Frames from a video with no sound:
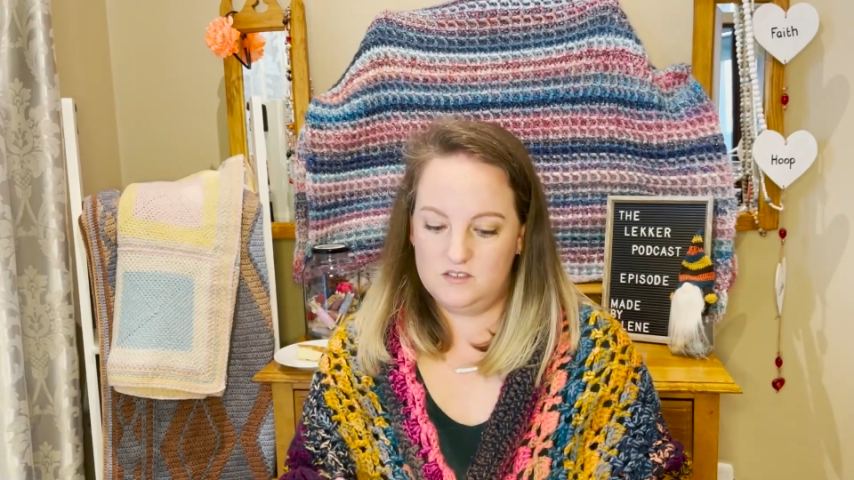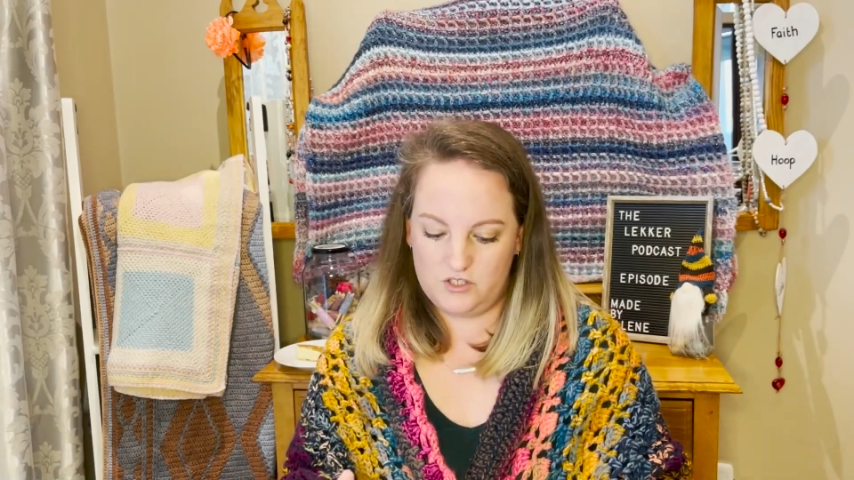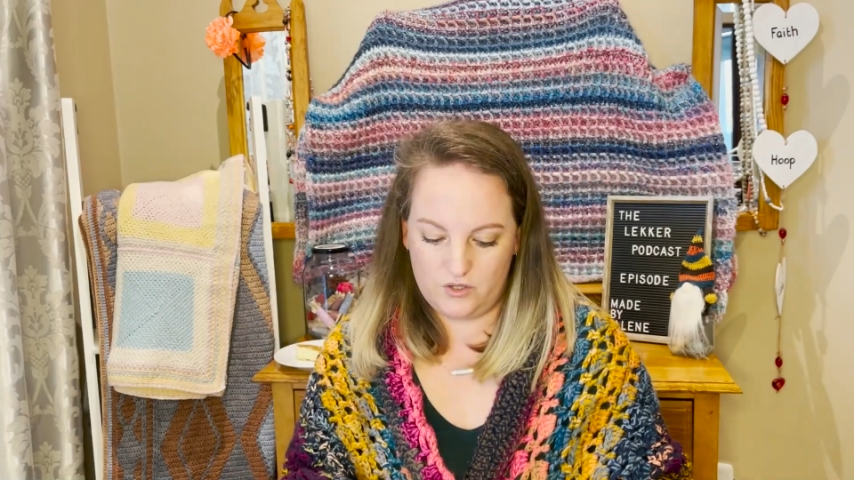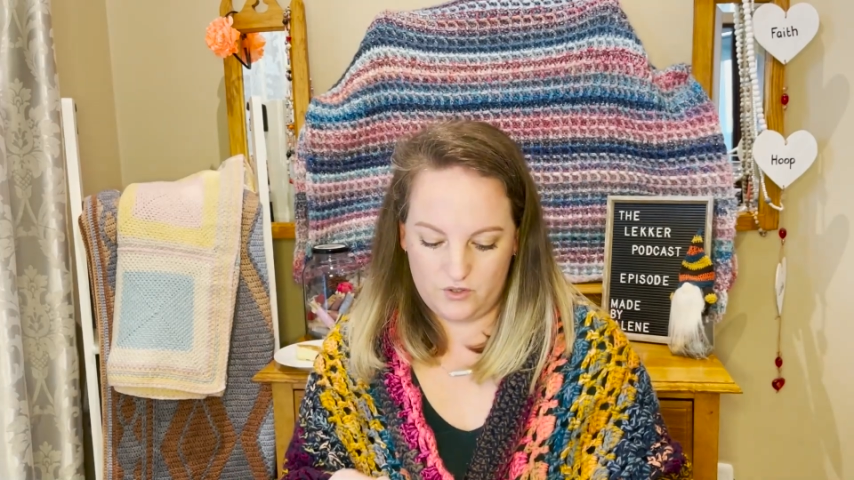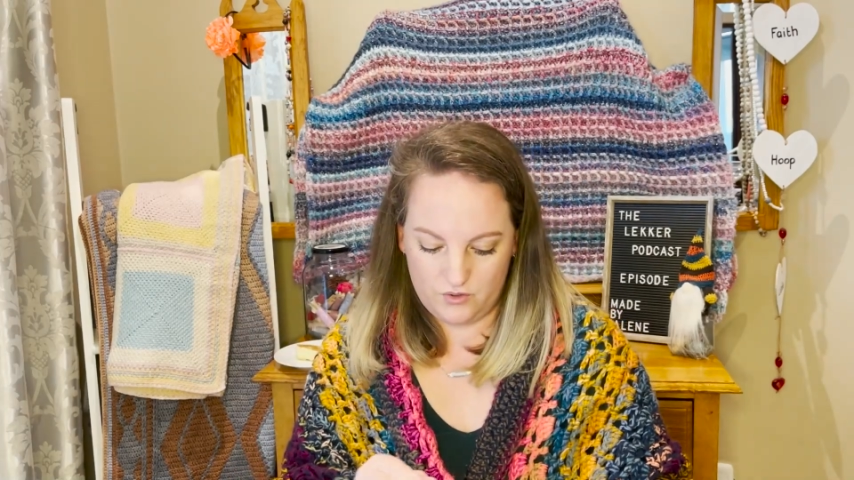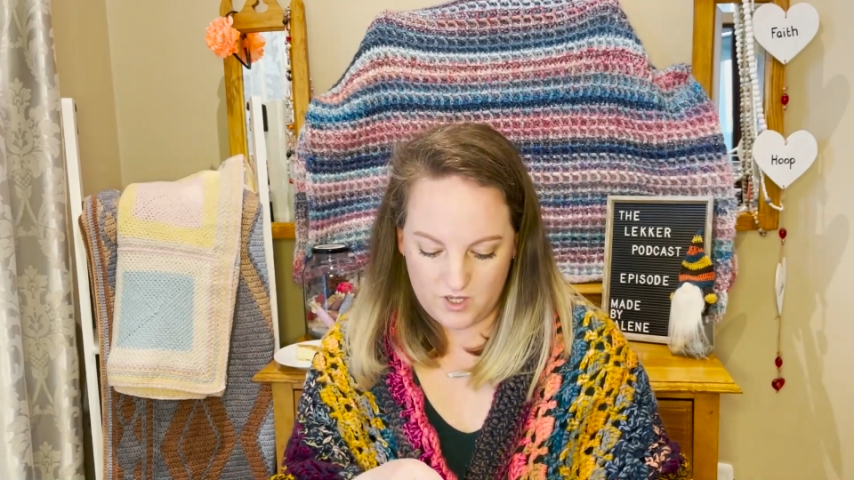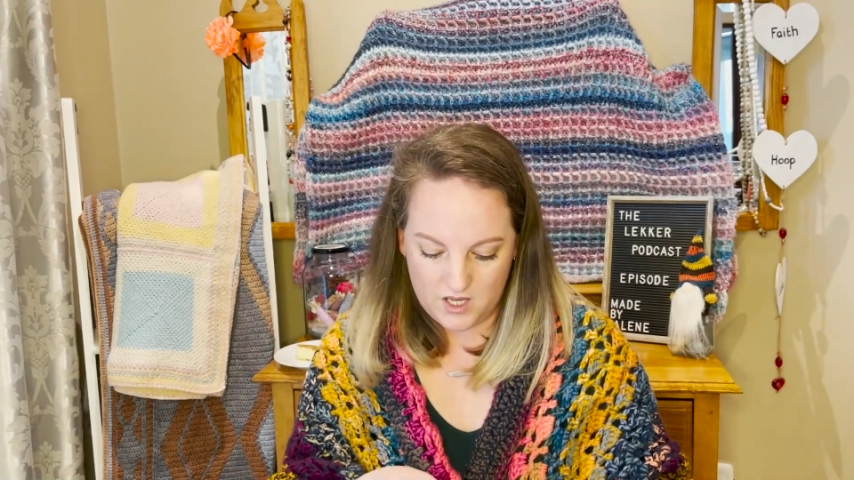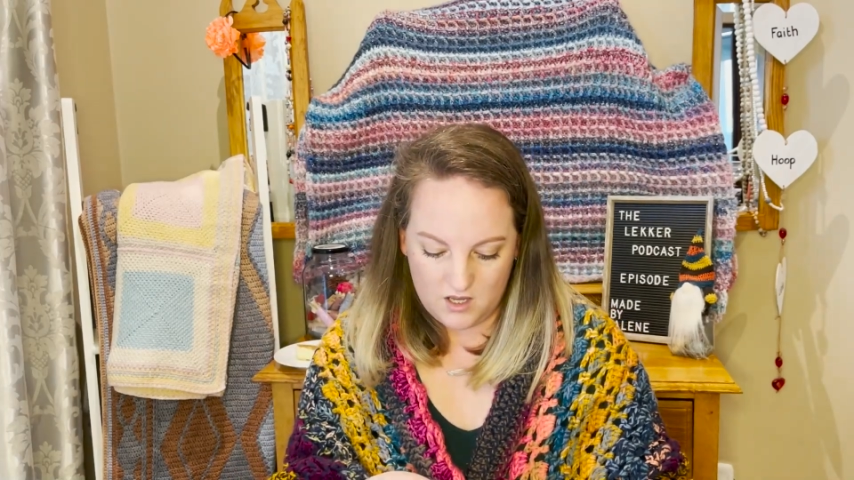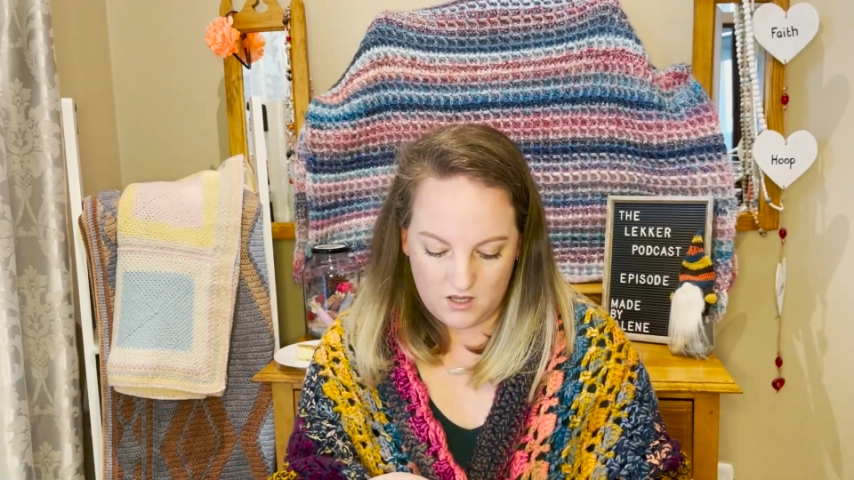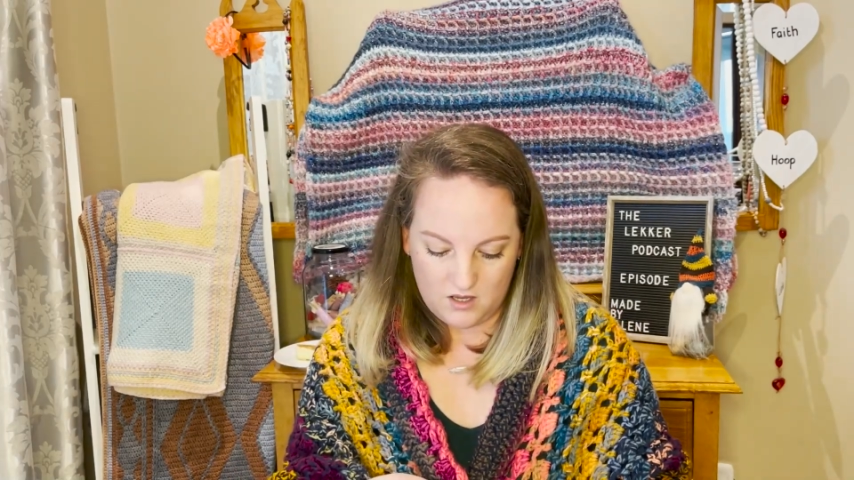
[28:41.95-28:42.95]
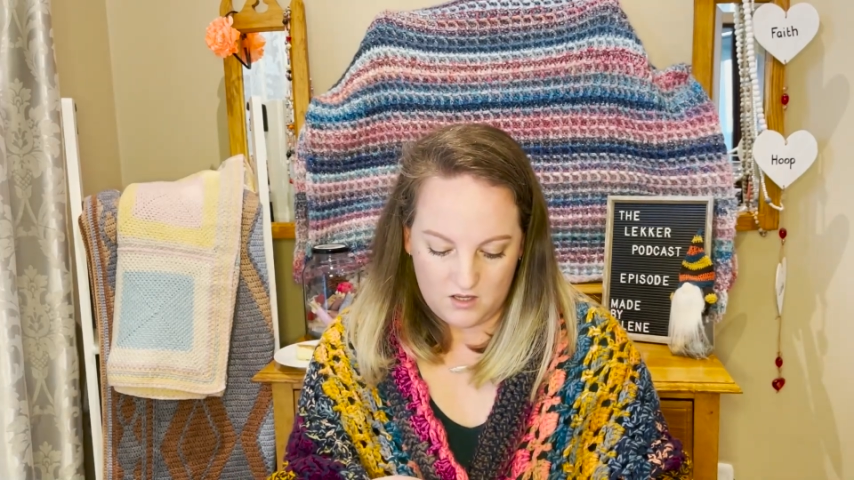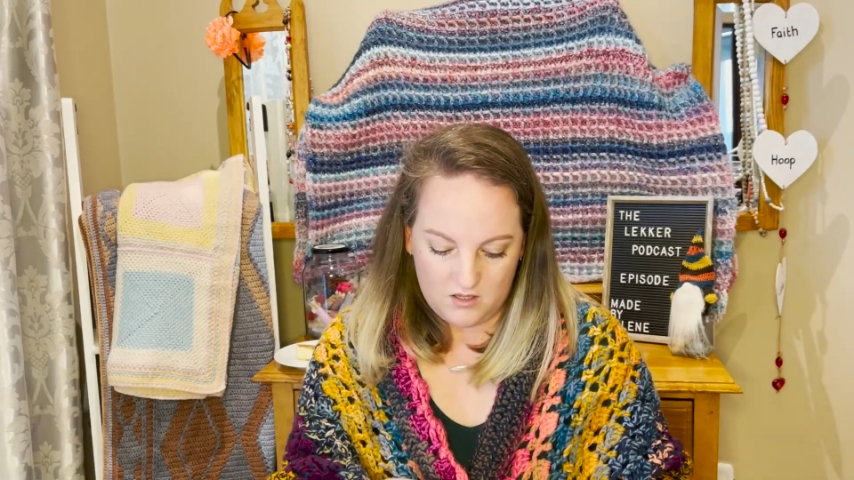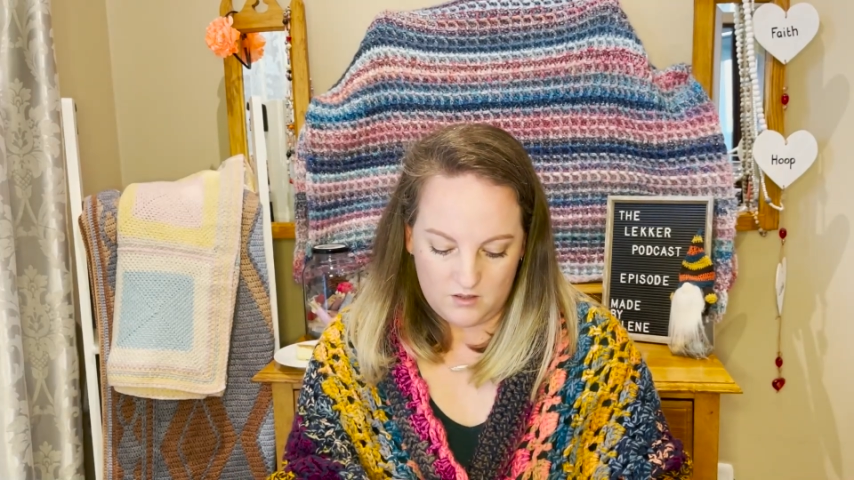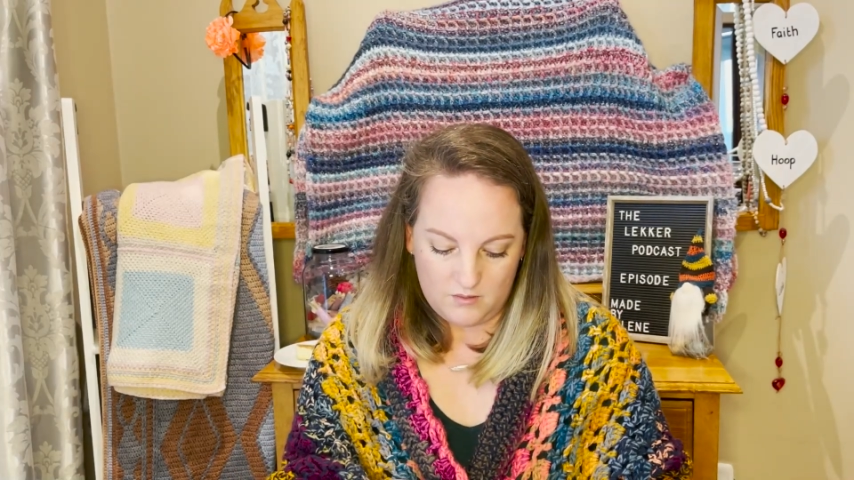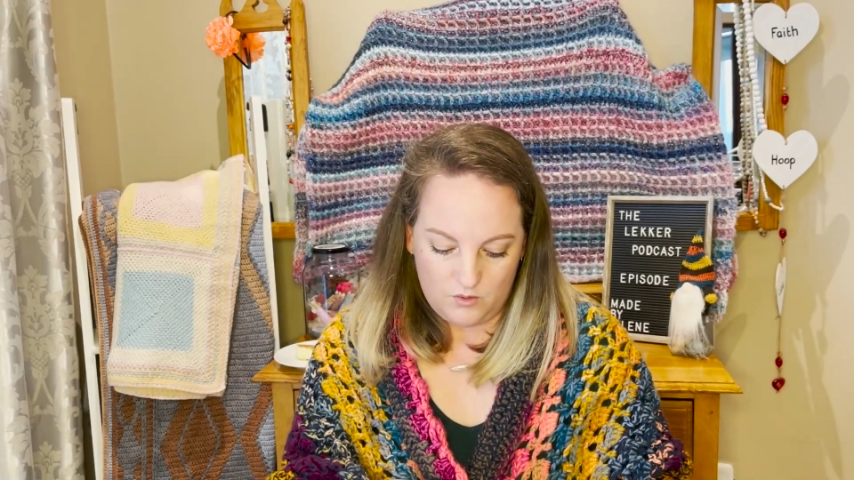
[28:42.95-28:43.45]
So
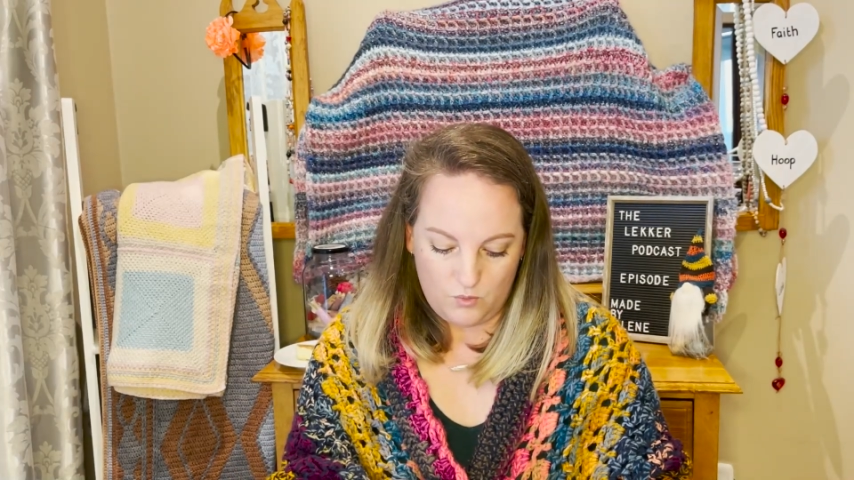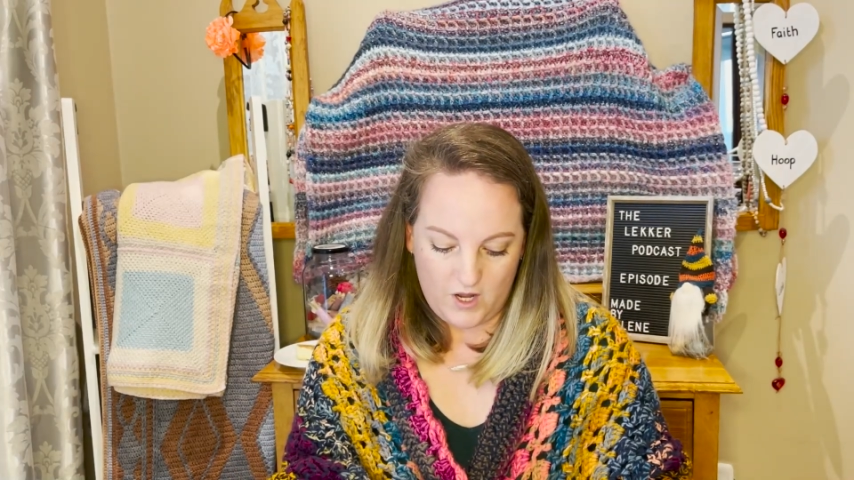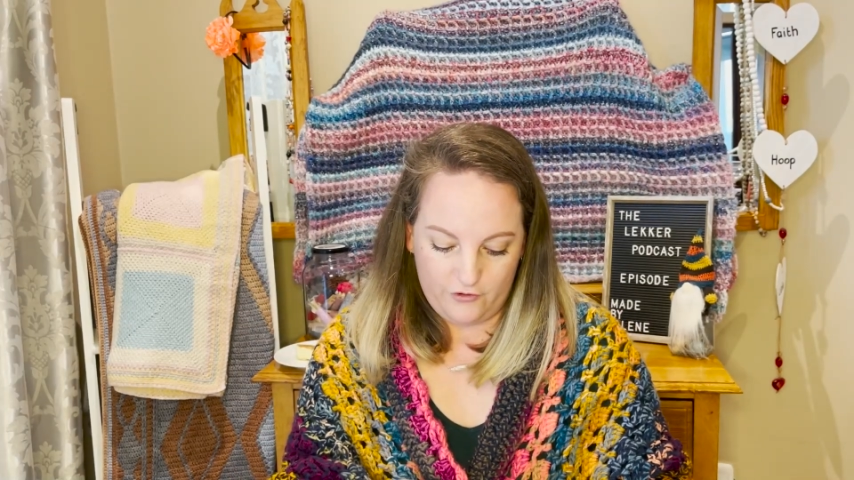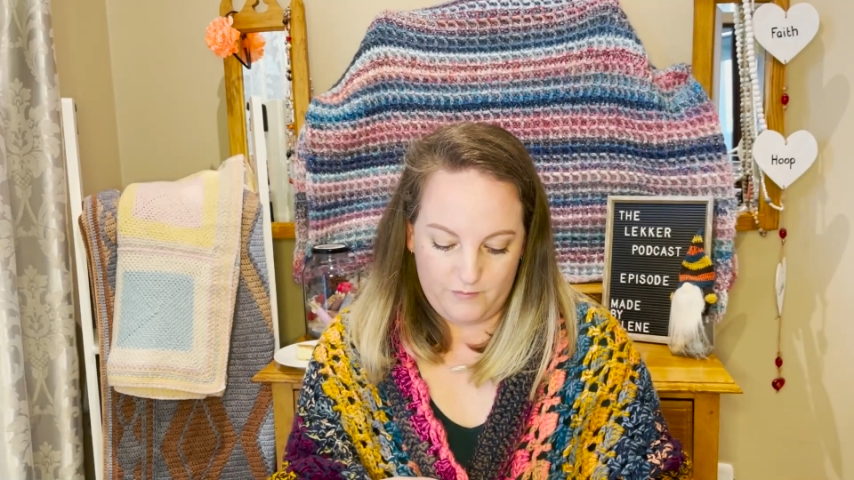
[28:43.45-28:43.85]
one